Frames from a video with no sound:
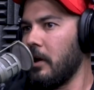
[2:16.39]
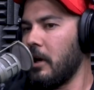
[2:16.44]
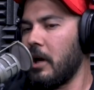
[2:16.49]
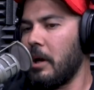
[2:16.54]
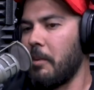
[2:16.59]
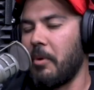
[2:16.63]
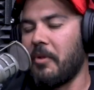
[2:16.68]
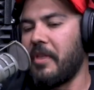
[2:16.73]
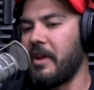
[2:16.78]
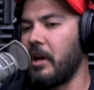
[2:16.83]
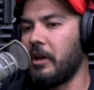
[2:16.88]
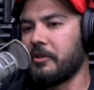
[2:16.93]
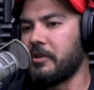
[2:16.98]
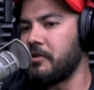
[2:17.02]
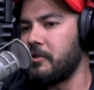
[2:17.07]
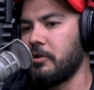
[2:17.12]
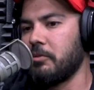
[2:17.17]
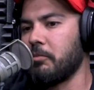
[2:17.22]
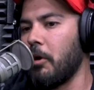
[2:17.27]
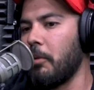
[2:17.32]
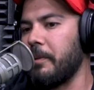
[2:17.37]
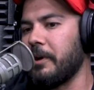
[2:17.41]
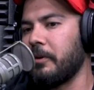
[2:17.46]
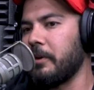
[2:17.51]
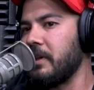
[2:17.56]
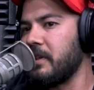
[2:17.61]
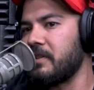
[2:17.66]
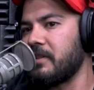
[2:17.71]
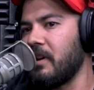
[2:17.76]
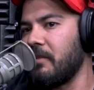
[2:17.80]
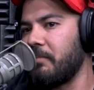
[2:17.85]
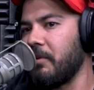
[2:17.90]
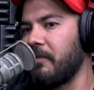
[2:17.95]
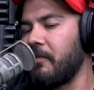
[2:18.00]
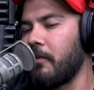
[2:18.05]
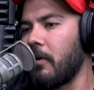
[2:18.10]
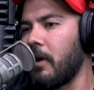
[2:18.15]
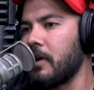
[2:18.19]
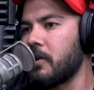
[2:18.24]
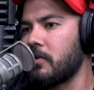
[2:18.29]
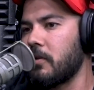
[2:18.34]
Mm-hmm. But then I'll just do mobility stuff
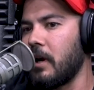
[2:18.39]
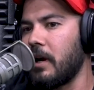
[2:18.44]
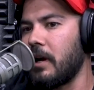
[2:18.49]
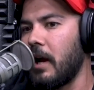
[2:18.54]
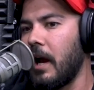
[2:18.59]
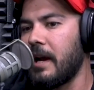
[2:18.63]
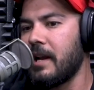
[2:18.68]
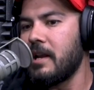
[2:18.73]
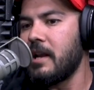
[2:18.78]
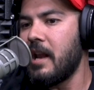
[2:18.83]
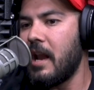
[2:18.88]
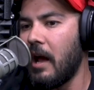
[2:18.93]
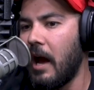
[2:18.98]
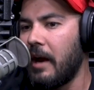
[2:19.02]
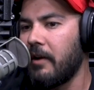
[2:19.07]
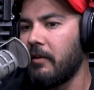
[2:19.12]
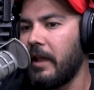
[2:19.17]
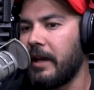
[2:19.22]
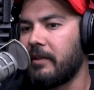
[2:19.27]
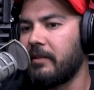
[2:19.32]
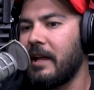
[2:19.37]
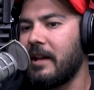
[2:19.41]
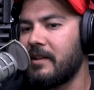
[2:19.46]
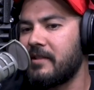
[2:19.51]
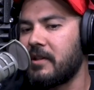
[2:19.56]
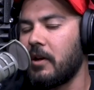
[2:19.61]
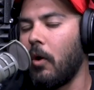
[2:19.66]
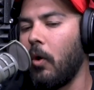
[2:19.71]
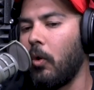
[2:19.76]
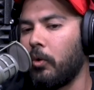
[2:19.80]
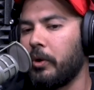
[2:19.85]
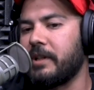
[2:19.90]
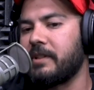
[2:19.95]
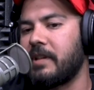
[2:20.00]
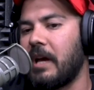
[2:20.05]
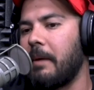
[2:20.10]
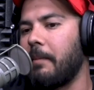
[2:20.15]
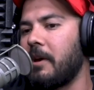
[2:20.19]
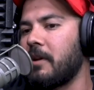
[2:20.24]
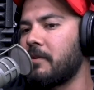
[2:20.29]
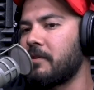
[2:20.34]
before I train. I, I like that is the only
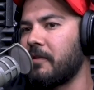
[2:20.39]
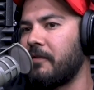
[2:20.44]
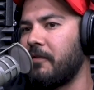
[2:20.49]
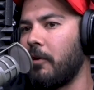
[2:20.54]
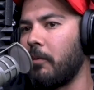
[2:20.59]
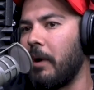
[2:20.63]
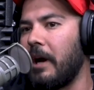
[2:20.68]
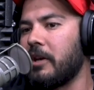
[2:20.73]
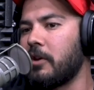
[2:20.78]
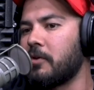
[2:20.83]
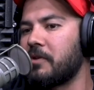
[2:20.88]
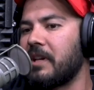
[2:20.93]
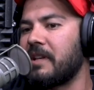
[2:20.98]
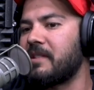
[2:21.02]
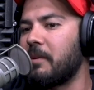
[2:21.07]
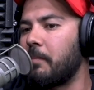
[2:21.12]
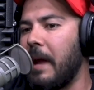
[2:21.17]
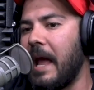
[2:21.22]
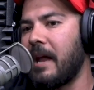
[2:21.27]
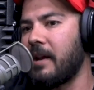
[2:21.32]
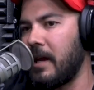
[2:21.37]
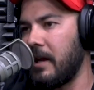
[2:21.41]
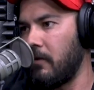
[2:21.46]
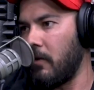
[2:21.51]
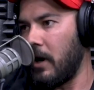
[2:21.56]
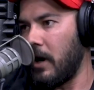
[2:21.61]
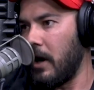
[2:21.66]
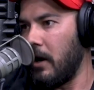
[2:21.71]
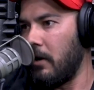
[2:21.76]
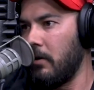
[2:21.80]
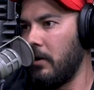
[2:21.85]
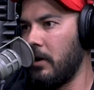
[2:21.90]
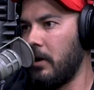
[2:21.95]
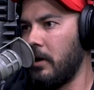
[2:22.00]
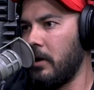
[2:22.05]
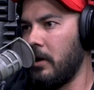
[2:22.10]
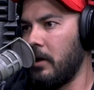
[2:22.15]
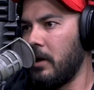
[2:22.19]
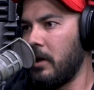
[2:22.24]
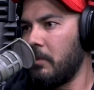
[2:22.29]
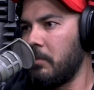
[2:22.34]
time I use a foam. I use it as a Band-Aid right now.
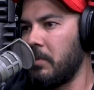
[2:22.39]
Yeah.